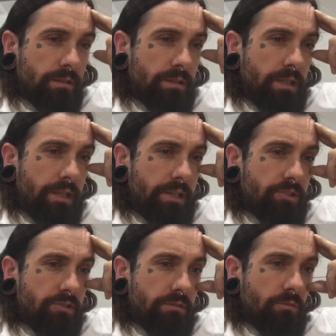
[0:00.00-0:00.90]
Do you think
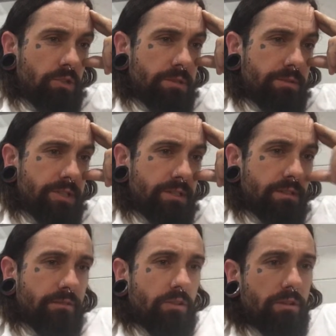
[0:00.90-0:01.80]
it's true that washing machines
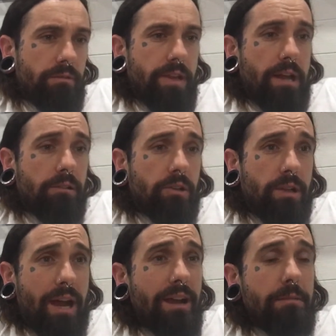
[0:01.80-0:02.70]
live longer with Calgon?
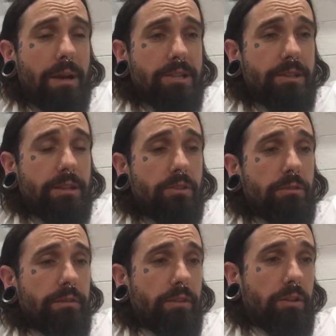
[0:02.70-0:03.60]
I imagine they do
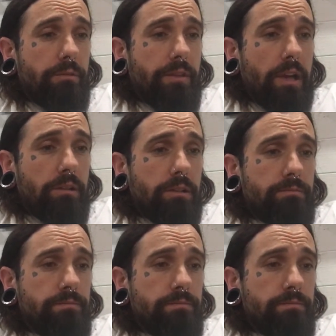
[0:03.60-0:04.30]
live longer with Calgon.